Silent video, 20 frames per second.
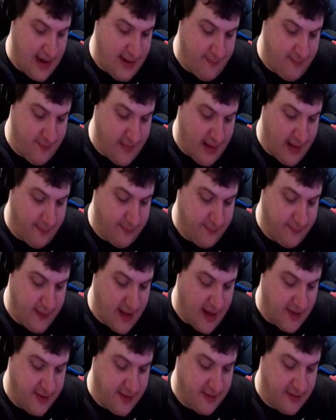I'm
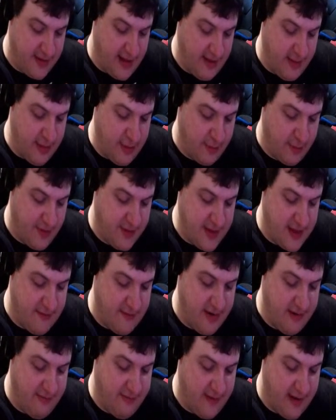guessing like
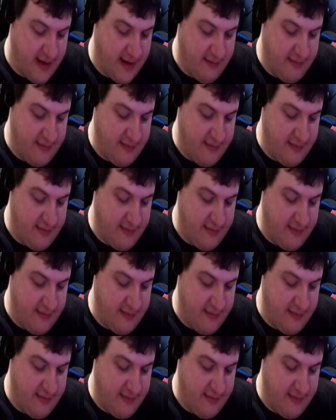375.